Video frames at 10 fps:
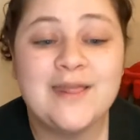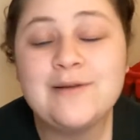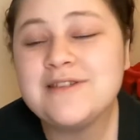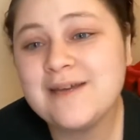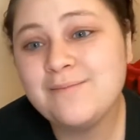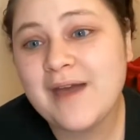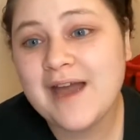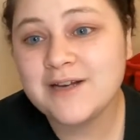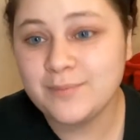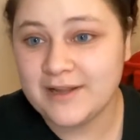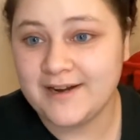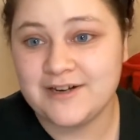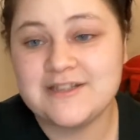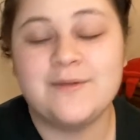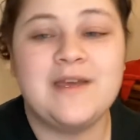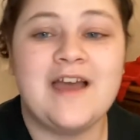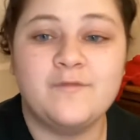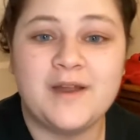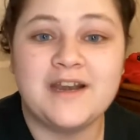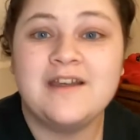and those impact players that we
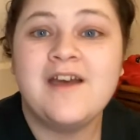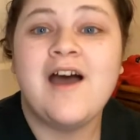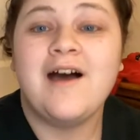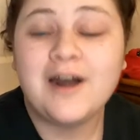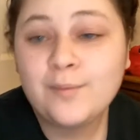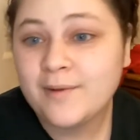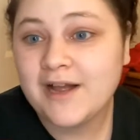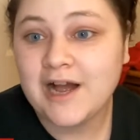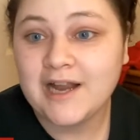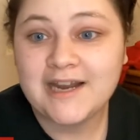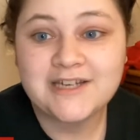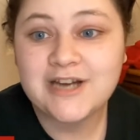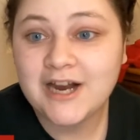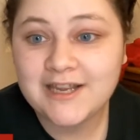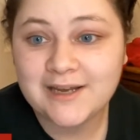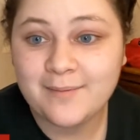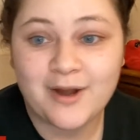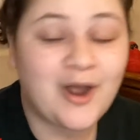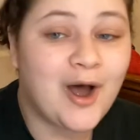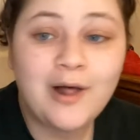have been harping on and talking
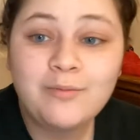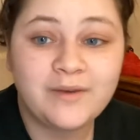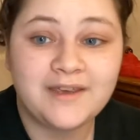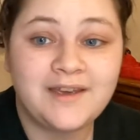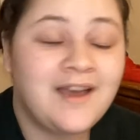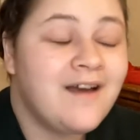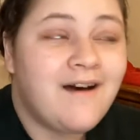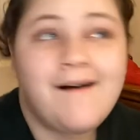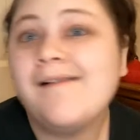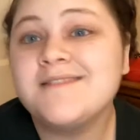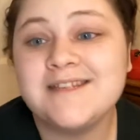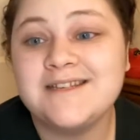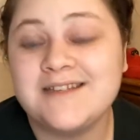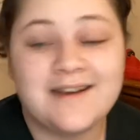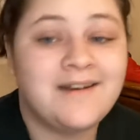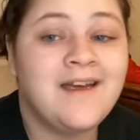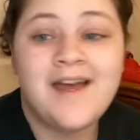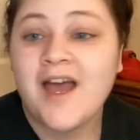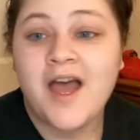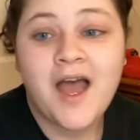about all week, all season,
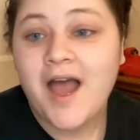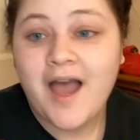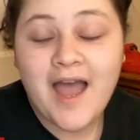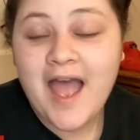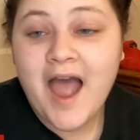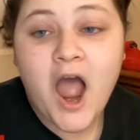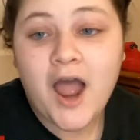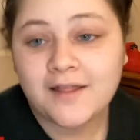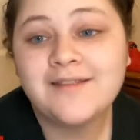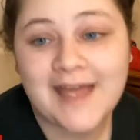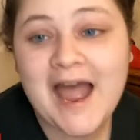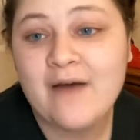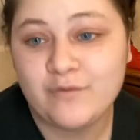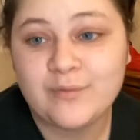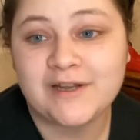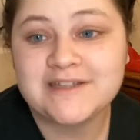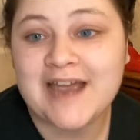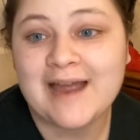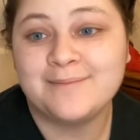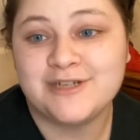they have a real
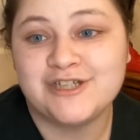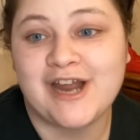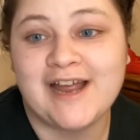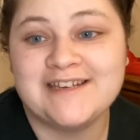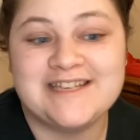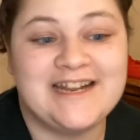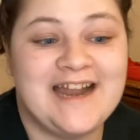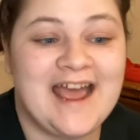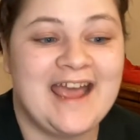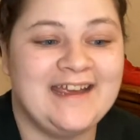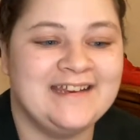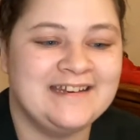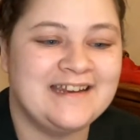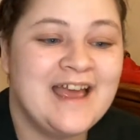time to shine tonight.